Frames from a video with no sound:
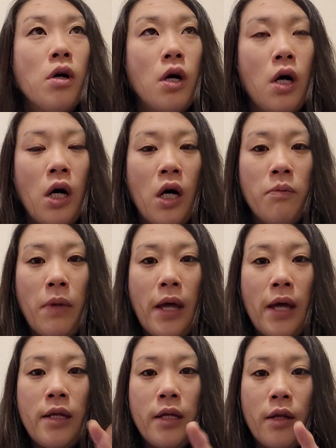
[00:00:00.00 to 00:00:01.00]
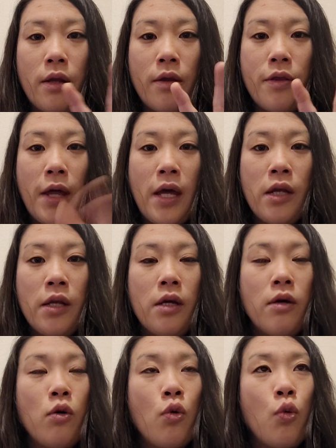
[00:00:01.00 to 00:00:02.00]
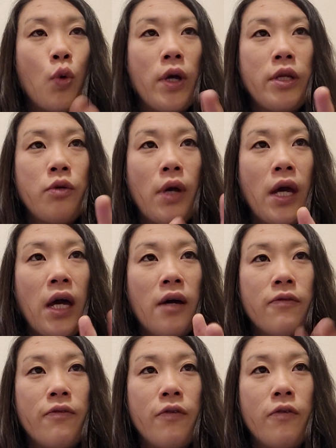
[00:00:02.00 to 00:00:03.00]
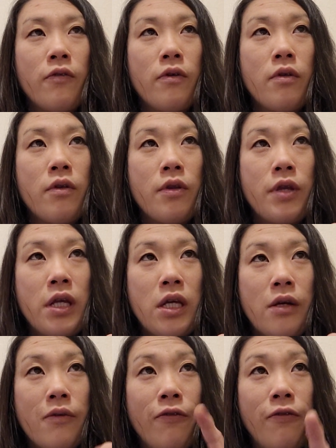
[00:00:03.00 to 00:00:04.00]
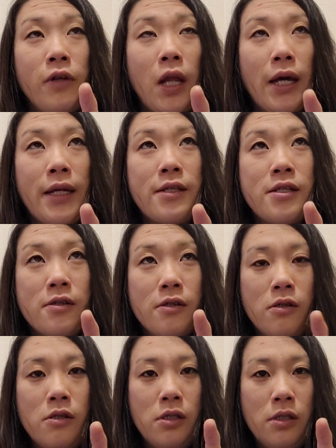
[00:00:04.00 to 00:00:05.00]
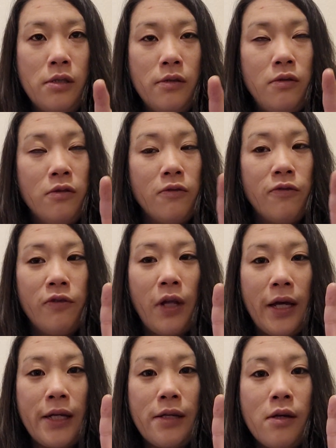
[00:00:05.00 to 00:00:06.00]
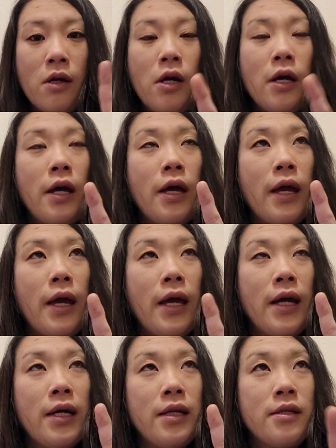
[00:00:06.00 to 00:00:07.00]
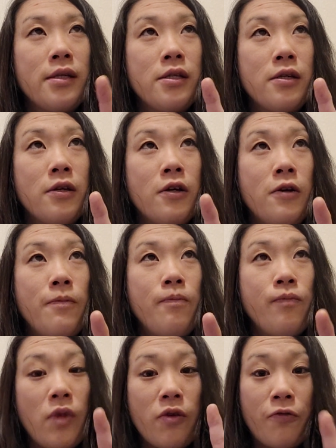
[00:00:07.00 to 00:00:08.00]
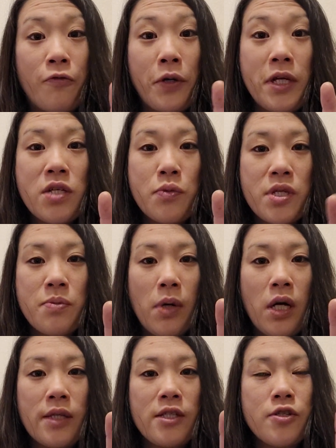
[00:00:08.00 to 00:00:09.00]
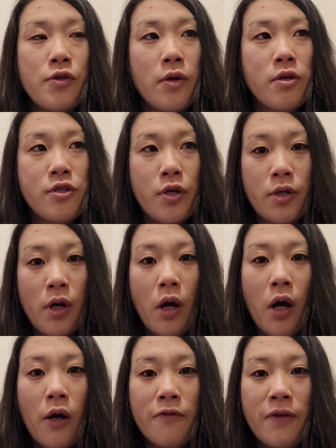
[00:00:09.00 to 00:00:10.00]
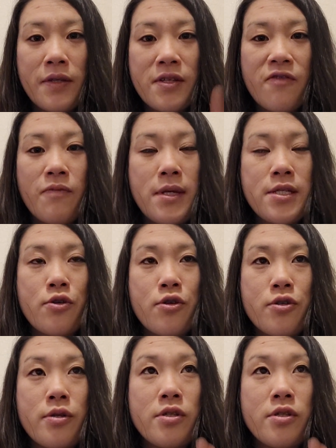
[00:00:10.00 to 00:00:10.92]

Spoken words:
And then when you have the flight, flight and freeze response, those are offensive measures.